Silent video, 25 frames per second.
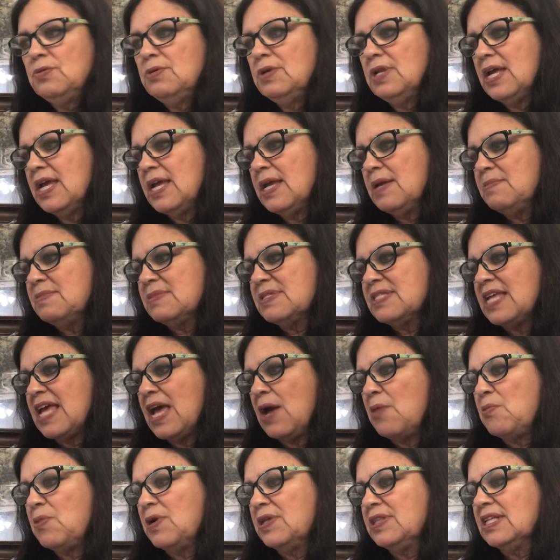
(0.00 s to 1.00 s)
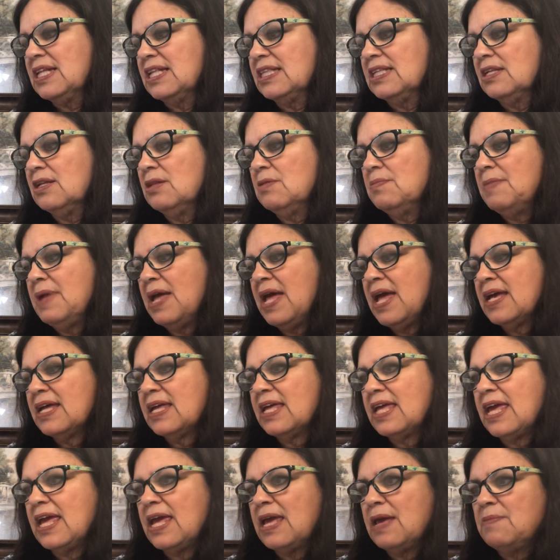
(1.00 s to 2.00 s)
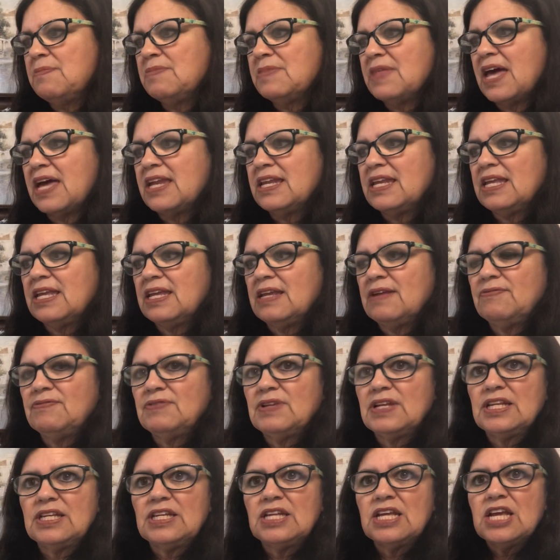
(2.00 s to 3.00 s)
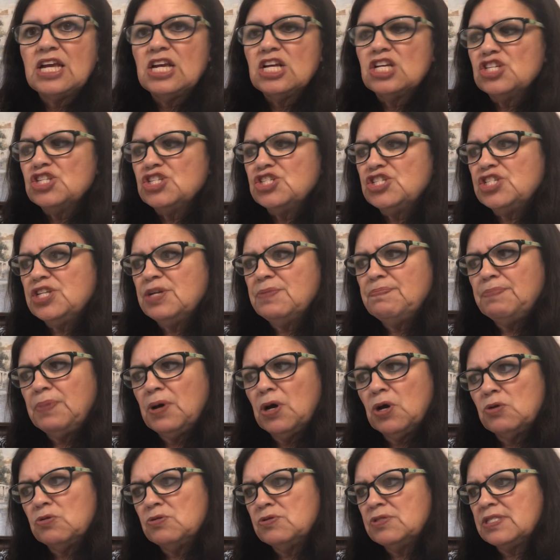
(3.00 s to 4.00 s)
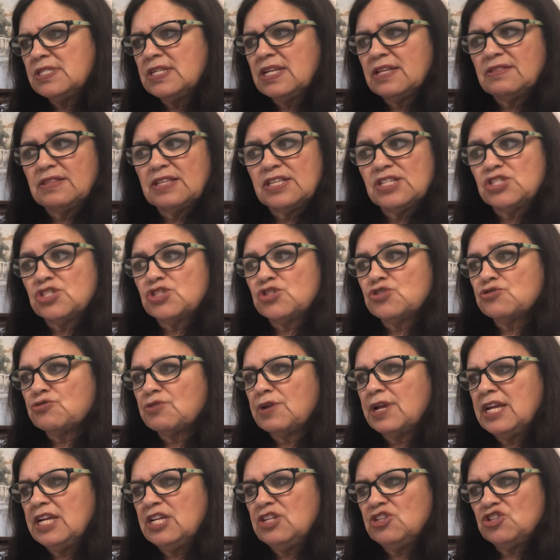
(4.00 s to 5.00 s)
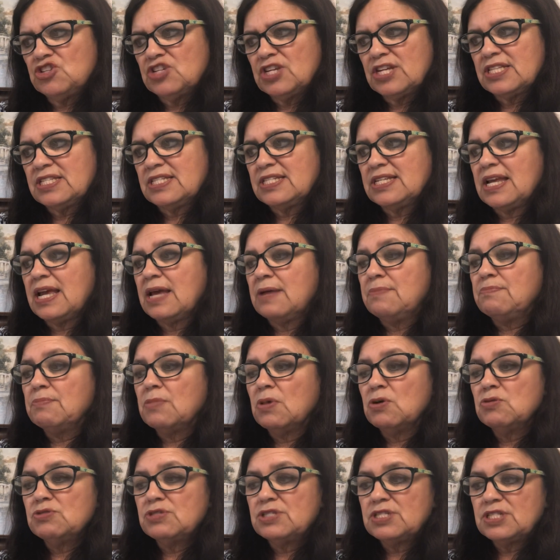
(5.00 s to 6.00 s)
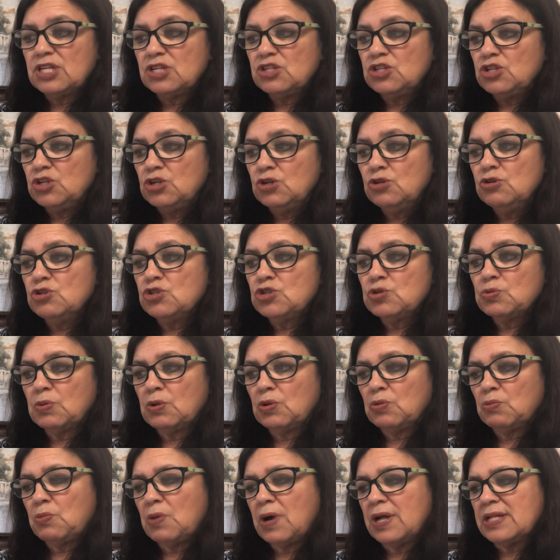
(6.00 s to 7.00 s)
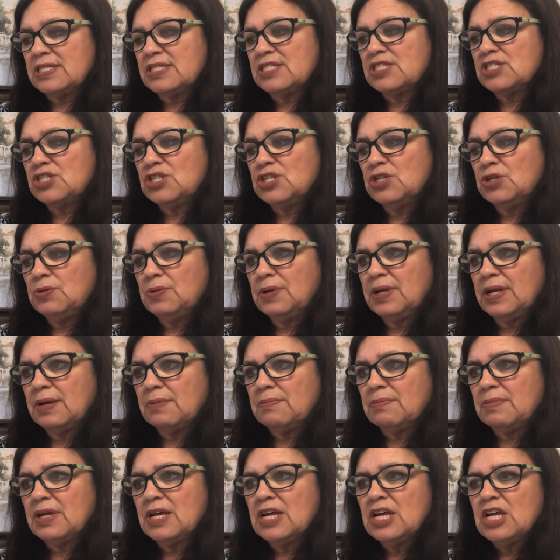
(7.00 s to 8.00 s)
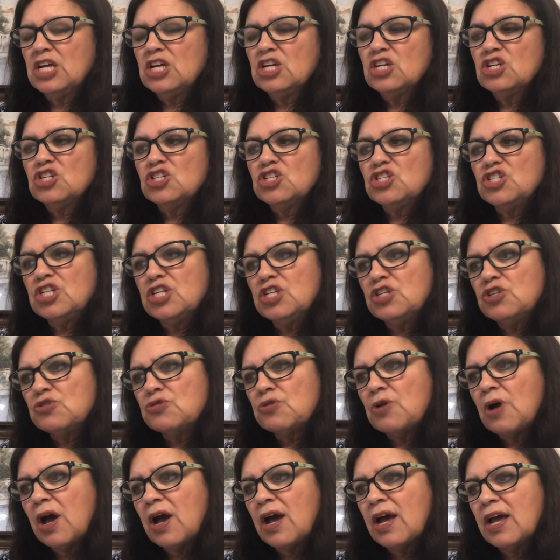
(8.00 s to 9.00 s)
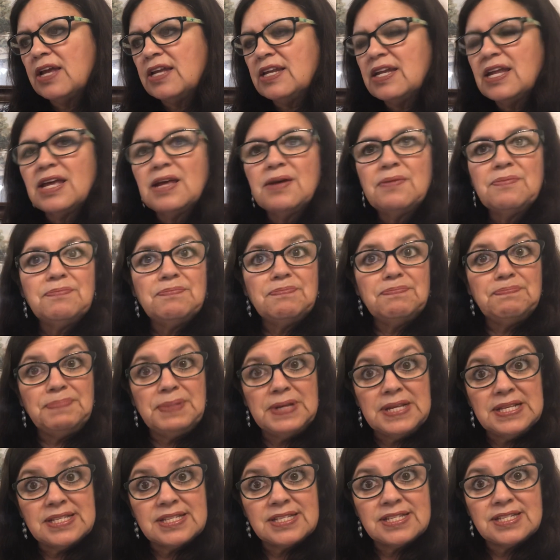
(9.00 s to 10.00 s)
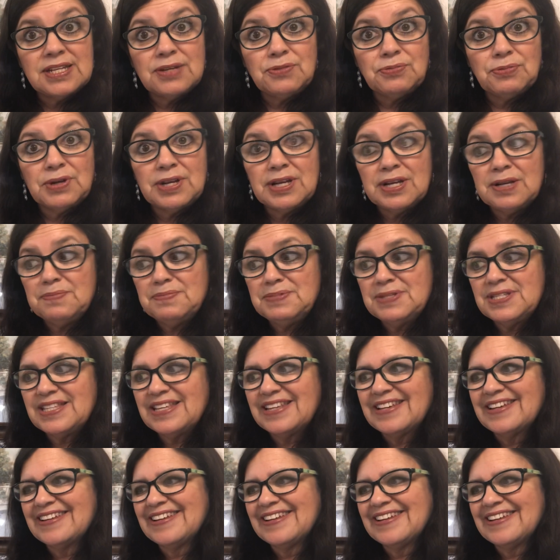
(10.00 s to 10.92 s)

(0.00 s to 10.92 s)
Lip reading: names, and when the little man came that evening, she posed the strangest and most unusual ones to him. She tried Beastie Ribs